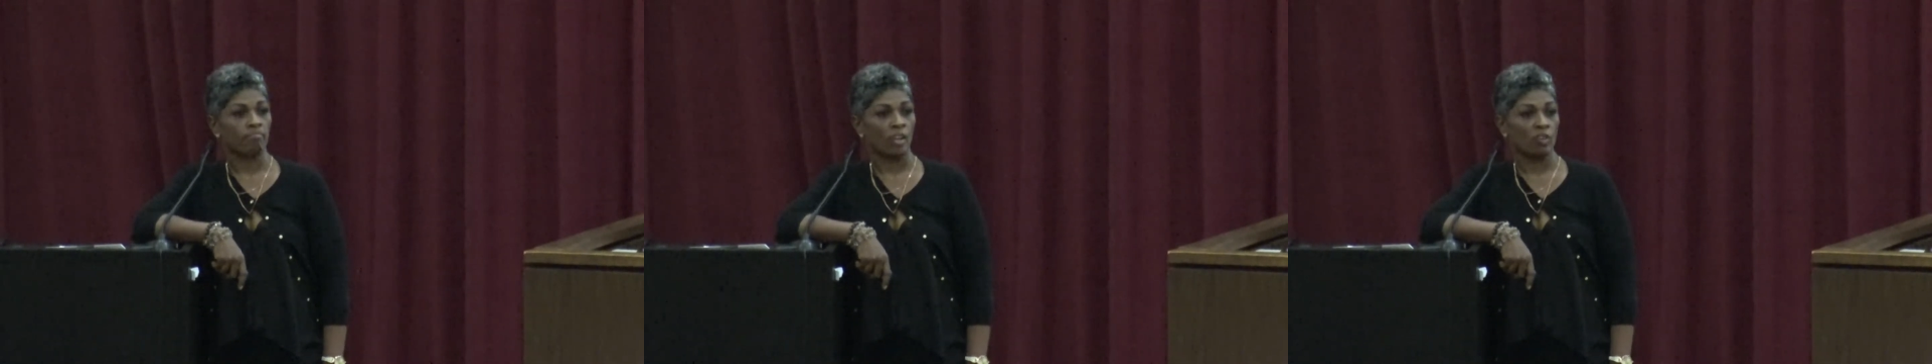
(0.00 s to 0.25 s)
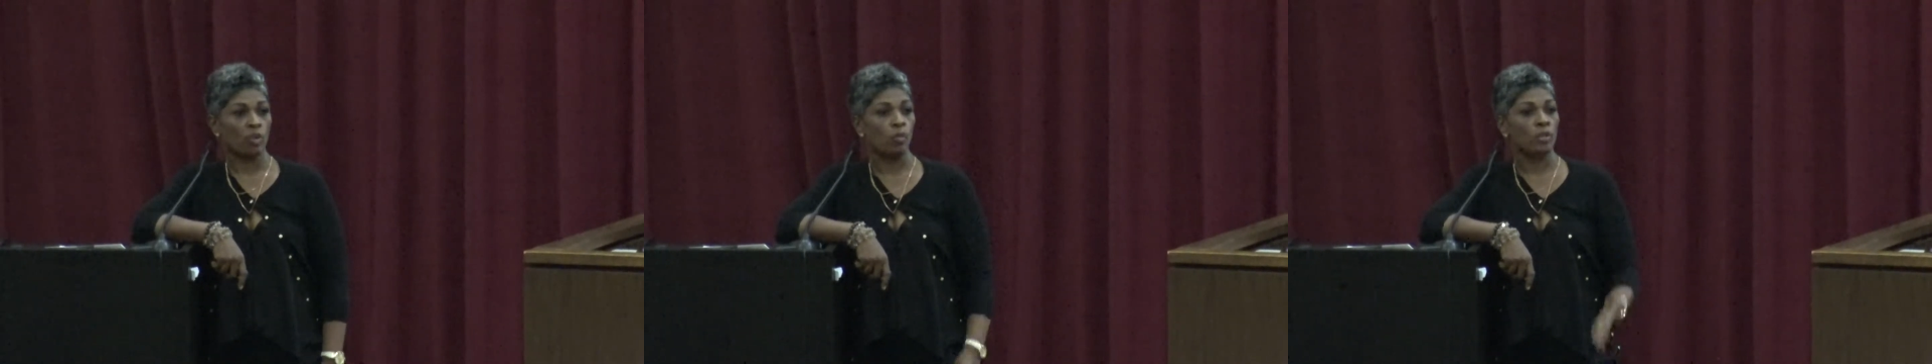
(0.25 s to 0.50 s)

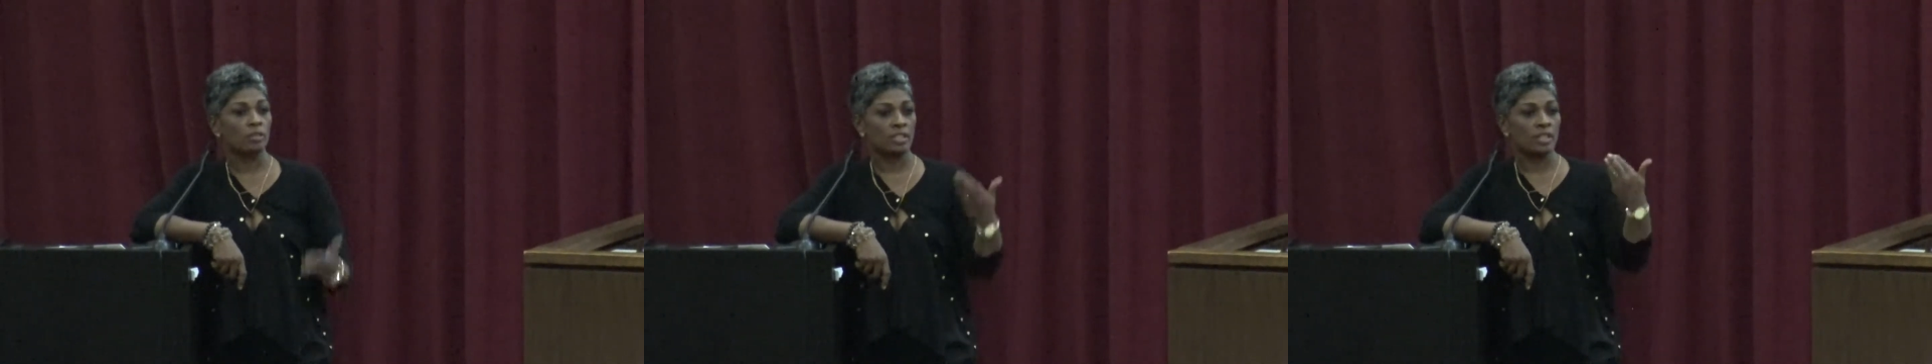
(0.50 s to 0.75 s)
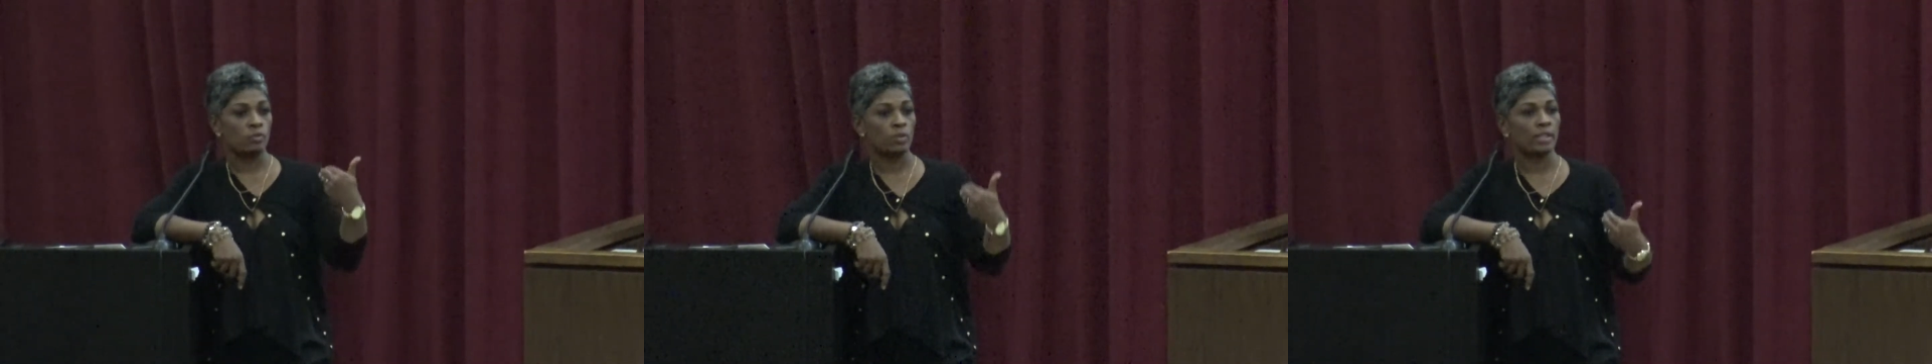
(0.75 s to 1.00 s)
So we'll
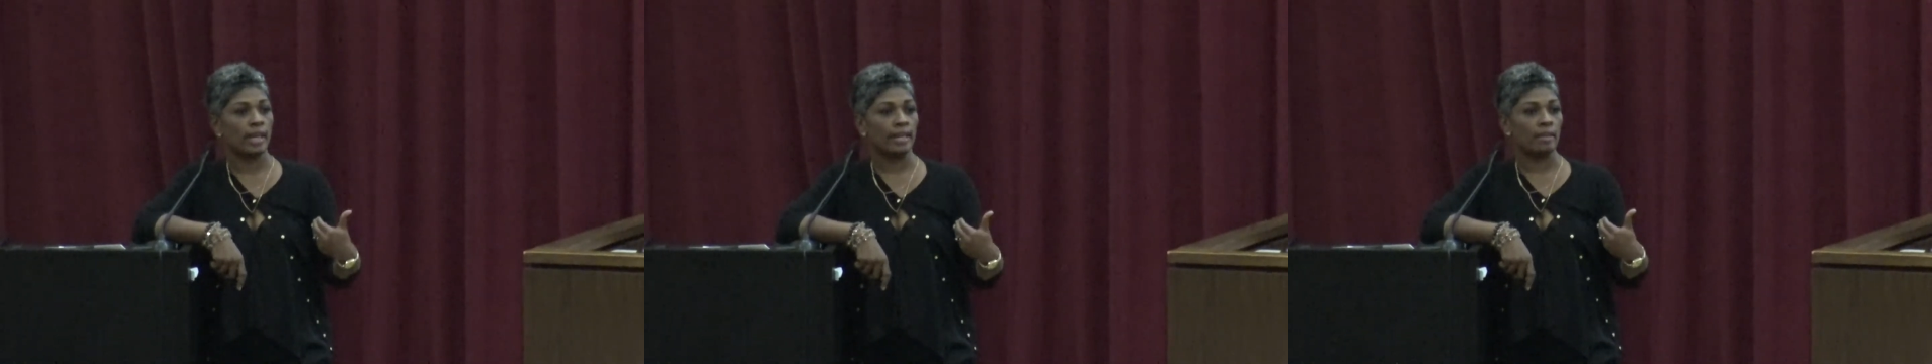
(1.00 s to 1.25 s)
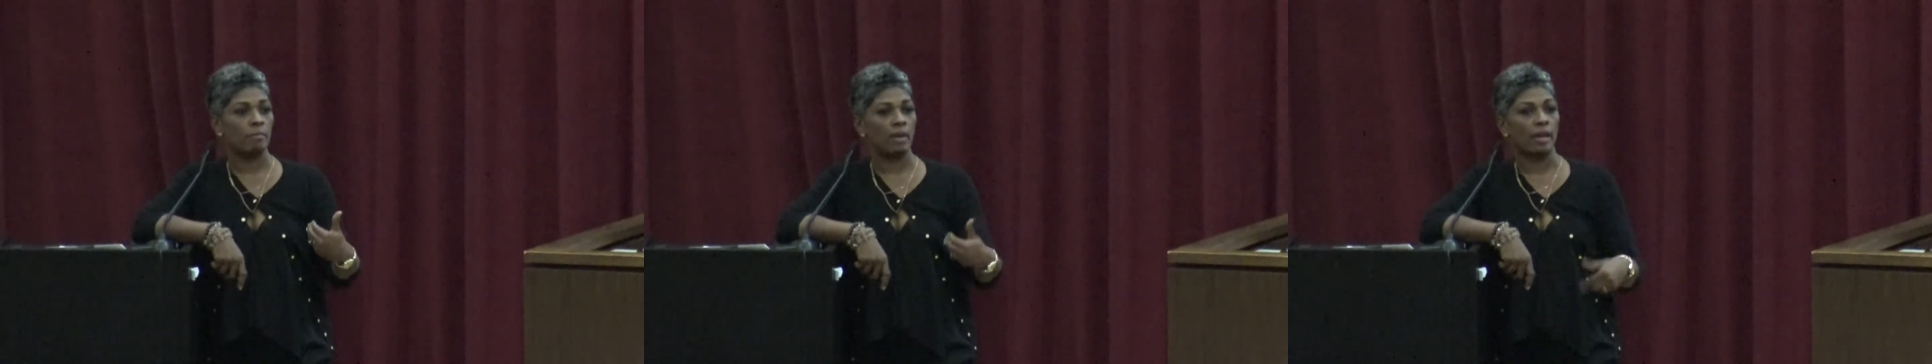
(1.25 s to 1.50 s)
see when they
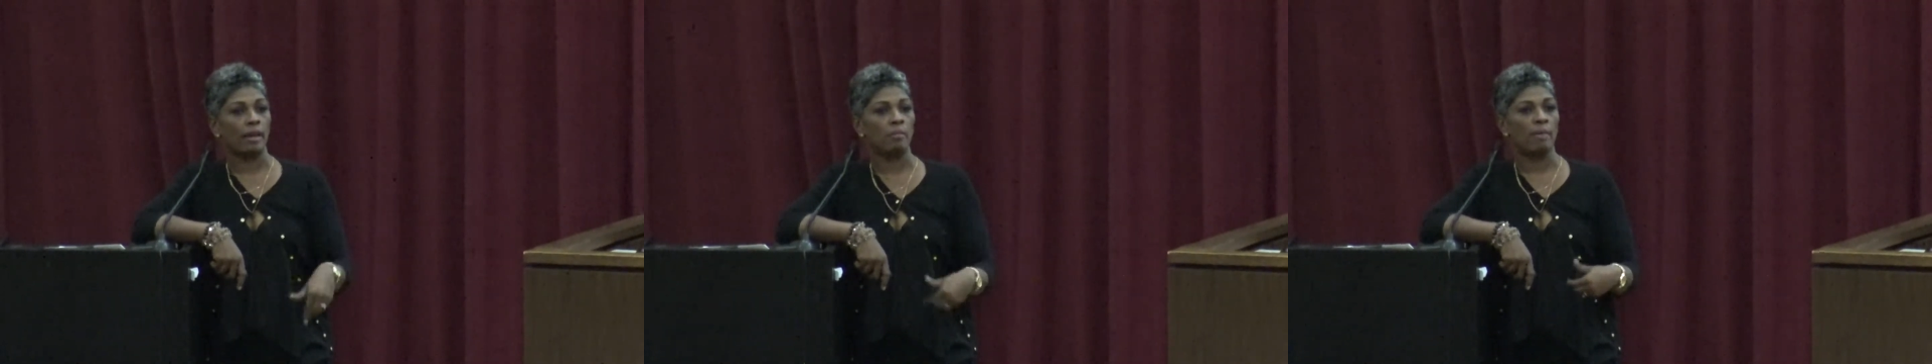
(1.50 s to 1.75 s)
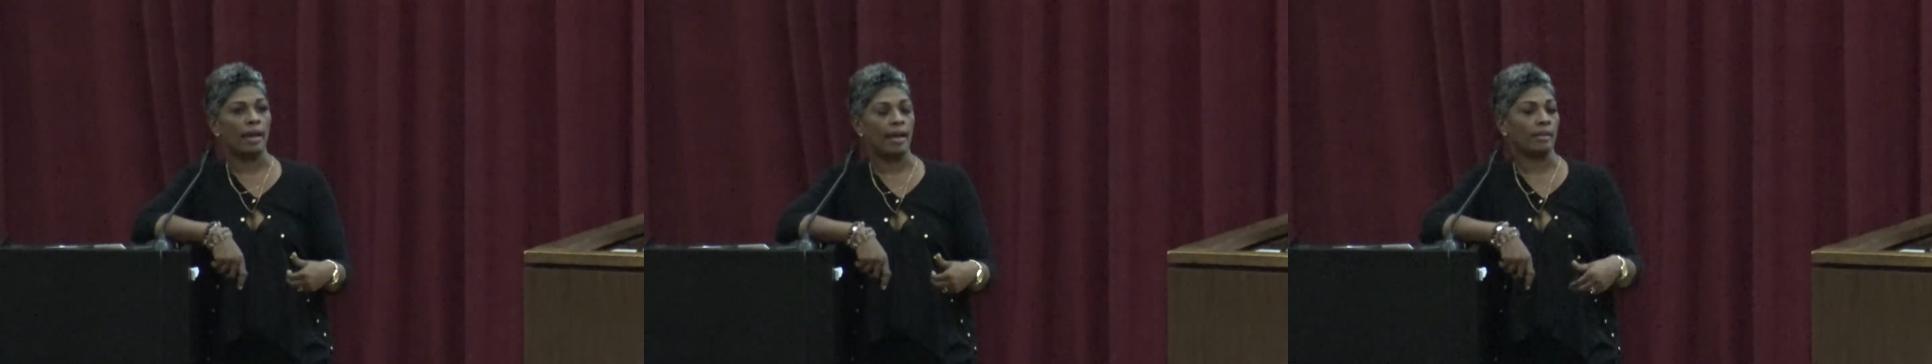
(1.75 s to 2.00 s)
get
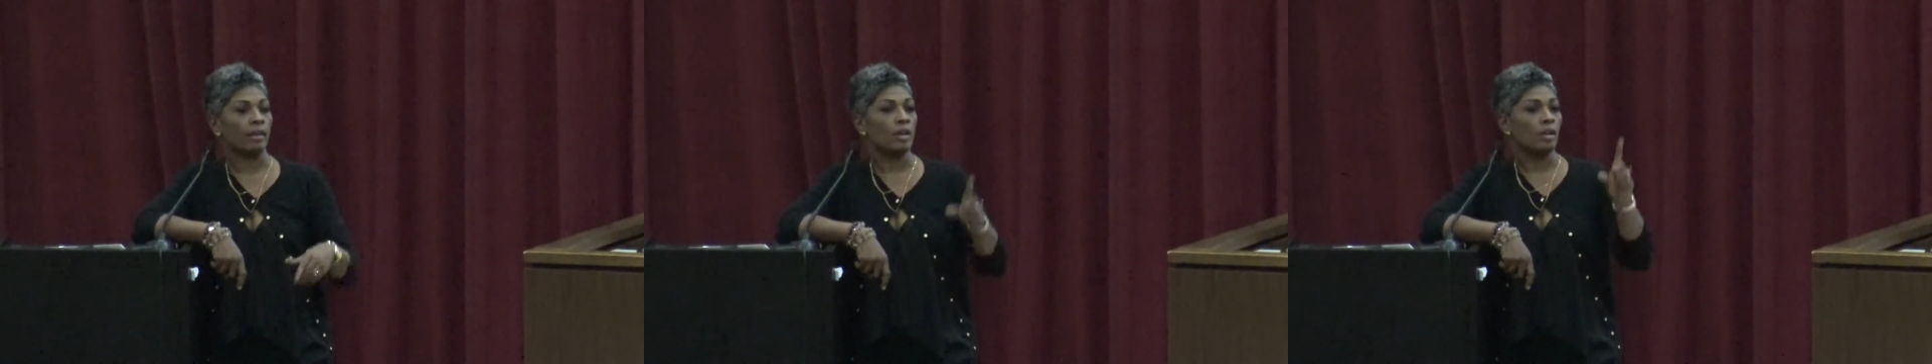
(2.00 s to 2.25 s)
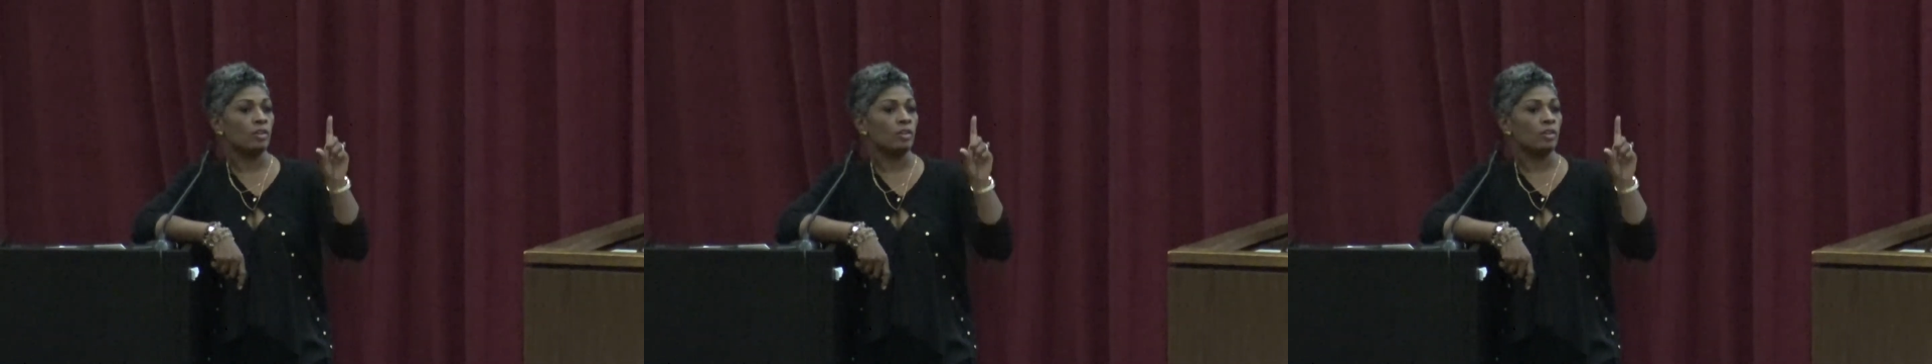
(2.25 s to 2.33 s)
back.